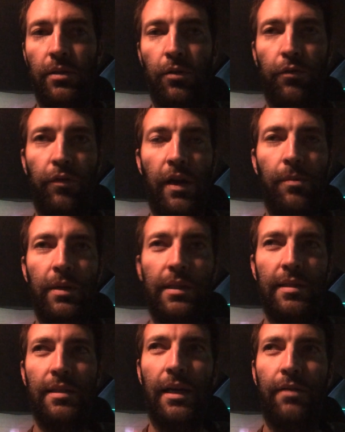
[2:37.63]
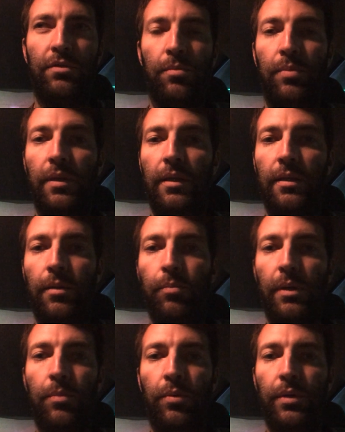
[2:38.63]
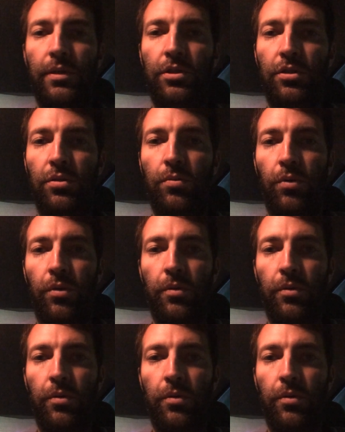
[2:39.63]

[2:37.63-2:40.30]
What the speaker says: Your family doesn't have to be the people that you